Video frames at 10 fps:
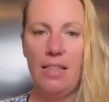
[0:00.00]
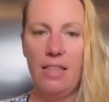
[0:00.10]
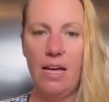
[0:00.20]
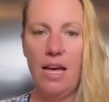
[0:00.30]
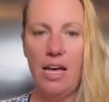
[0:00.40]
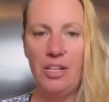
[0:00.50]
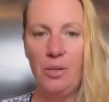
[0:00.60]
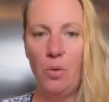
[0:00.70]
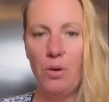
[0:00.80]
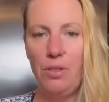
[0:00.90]
the
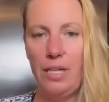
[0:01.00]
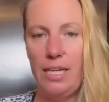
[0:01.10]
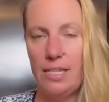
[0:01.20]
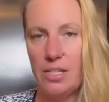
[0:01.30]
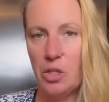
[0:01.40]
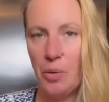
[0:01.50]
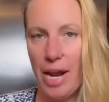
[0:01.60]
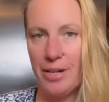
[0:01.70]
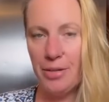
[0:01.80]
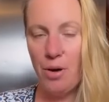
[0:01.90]
northeast
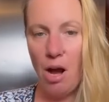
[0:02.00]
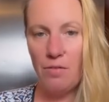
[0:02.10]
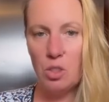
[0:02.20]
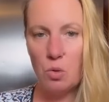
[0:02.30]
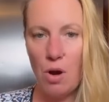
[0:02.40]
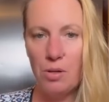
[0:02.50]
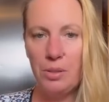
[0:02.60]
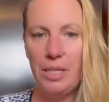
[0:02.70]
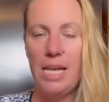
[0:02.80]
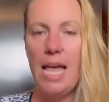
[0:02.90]
crater of
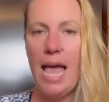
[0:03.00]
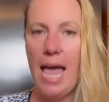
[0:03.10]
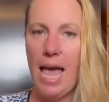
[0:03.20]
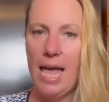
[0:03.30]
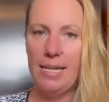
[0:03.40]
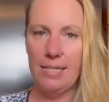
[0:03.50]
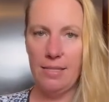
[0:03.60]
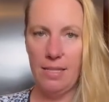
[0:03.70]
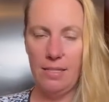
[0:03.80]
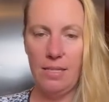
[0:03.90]
Stromboli and
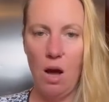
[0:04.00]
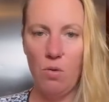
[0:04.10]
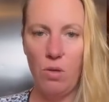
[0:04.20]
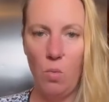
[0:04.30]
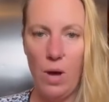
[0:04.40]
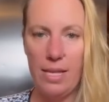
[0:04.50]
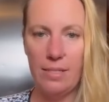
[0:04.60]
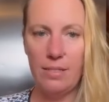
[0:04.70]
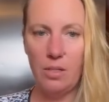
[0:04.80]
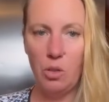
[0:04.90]
the
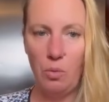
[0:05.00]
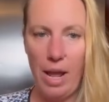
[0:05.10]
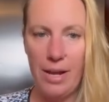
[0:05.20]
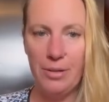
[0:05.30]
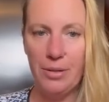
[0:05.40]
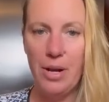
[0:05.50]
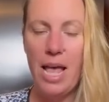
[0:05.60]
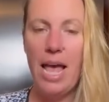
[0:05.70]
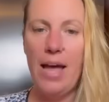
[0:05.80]
southwest crater.